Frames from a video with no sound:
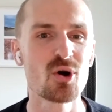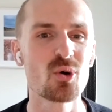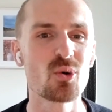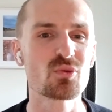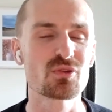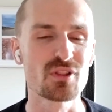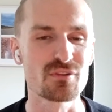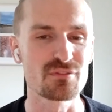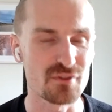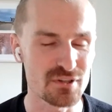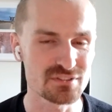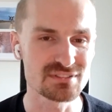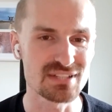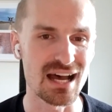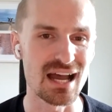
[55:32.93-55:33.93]
for the
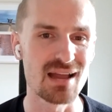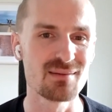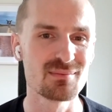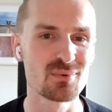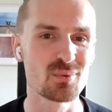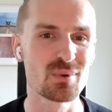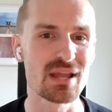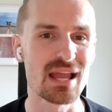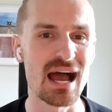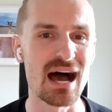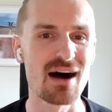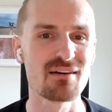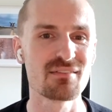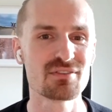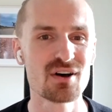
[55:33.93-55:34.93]
first time, we
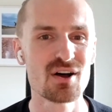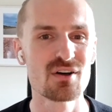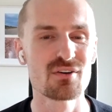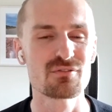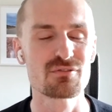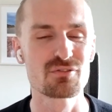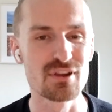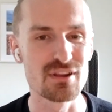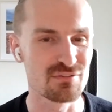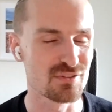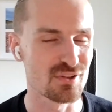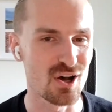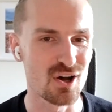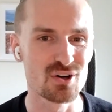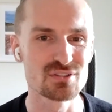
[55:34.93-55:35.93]
have free
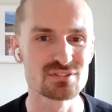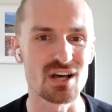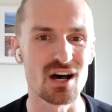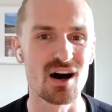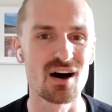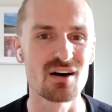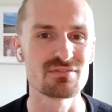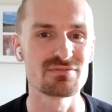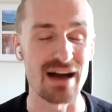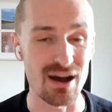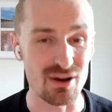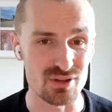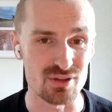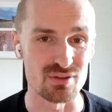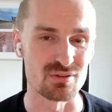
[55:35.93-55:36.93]
flows of
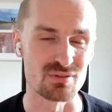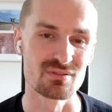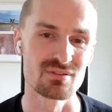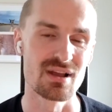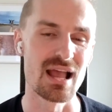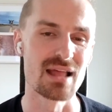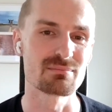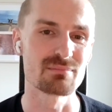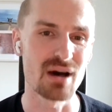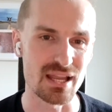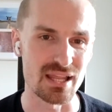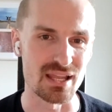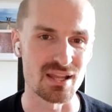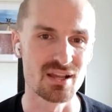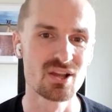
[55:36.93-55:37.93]
value and
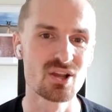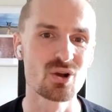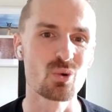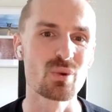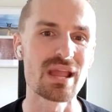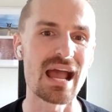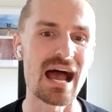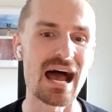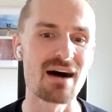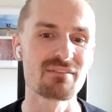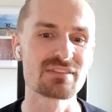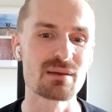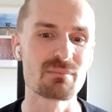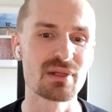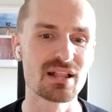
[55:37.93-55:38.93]
money. We have
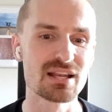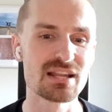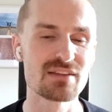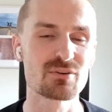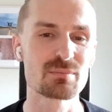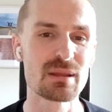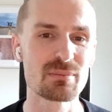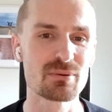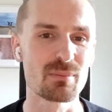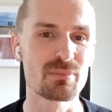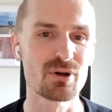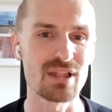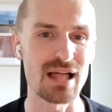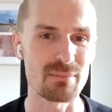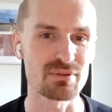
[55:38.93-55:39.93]
the ability for people to
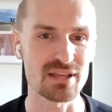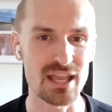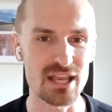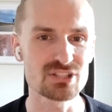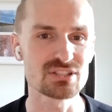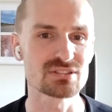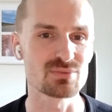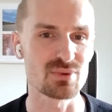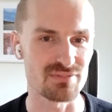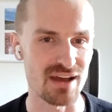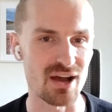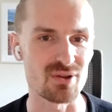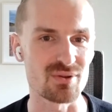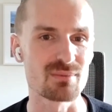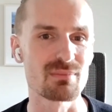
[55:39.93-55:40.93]
build applications with
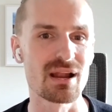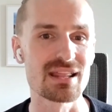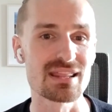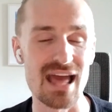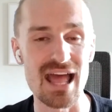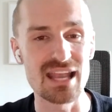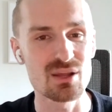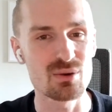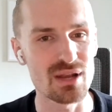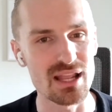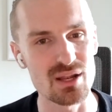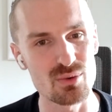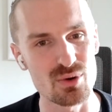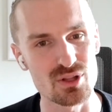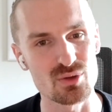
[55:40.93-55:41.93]
value and money that anyone
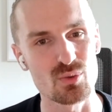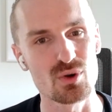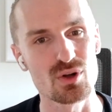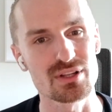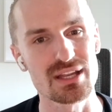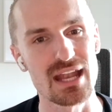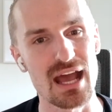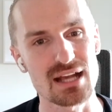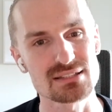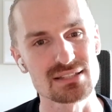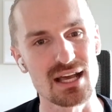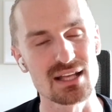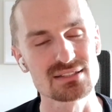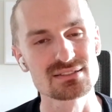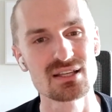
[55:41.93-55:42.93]
anywhere in the world can
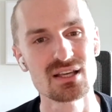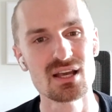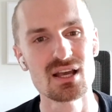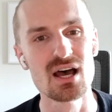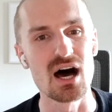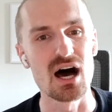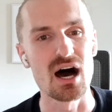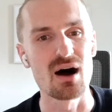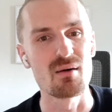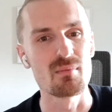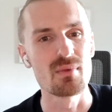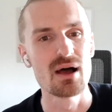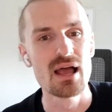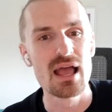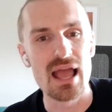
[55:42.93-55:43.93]
access.
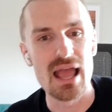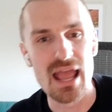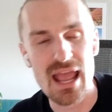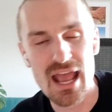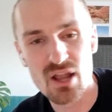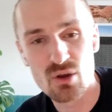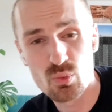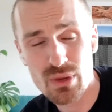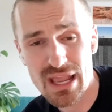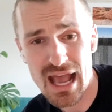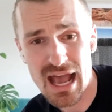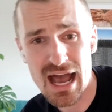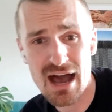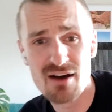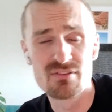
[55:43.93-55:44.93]
Um, and we
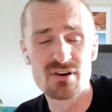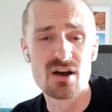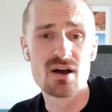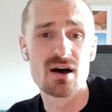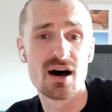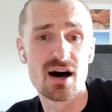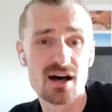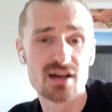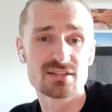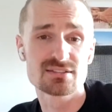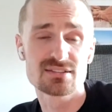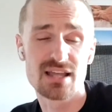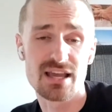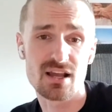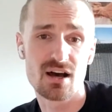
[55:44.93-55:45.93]
have uh,
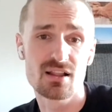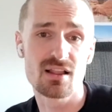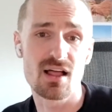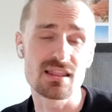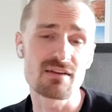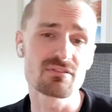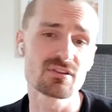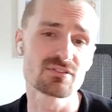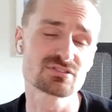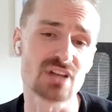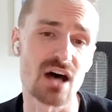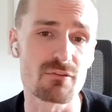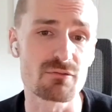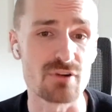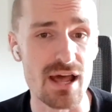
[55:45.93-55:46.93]
like a, a, level of
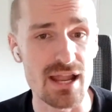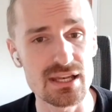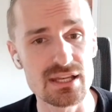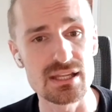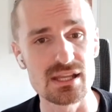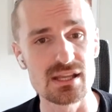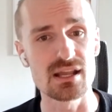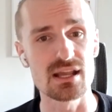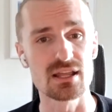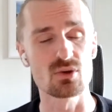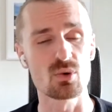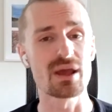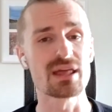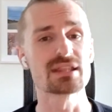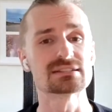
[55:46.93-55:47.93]
sovereignty in the
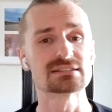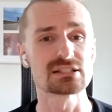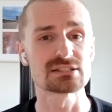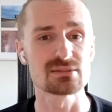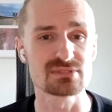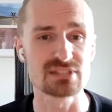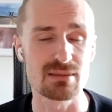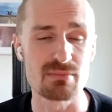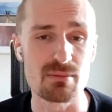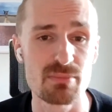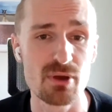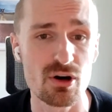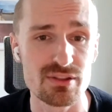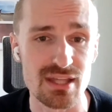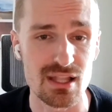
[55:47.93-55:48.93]
way these systems can be
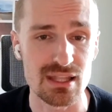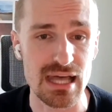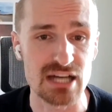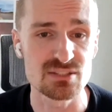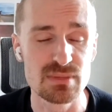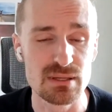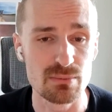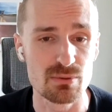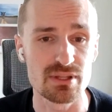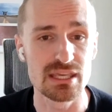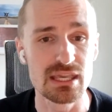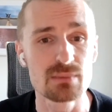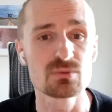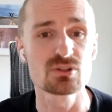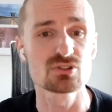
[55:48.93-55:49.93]
built that allows people to
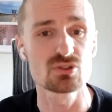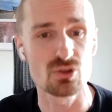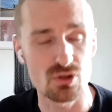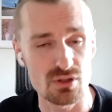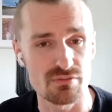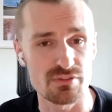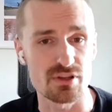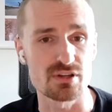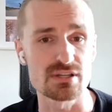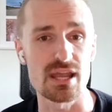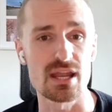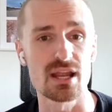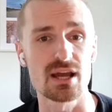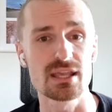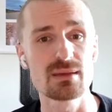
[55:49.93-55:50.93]
keep control of their
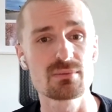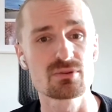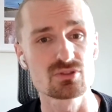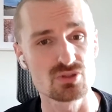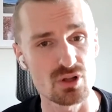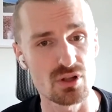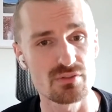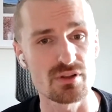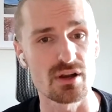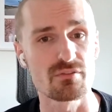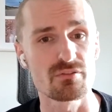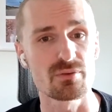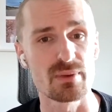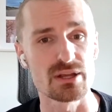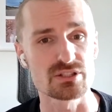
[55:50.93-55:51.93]
data, keep control of their
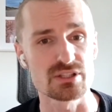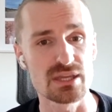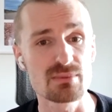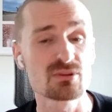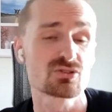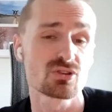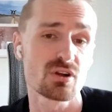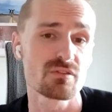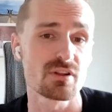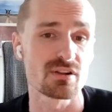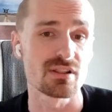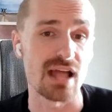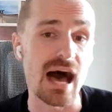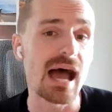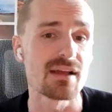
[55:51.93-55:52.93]
information, keep control of their
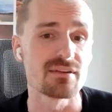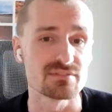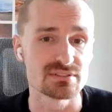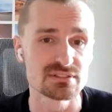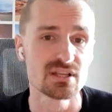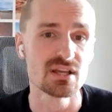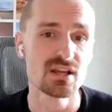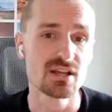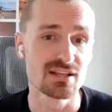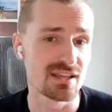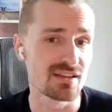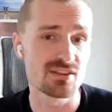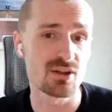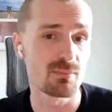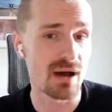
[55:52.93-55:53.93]
lives,
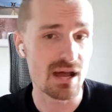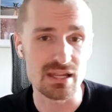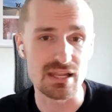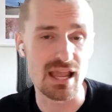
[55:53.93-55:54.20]
their money,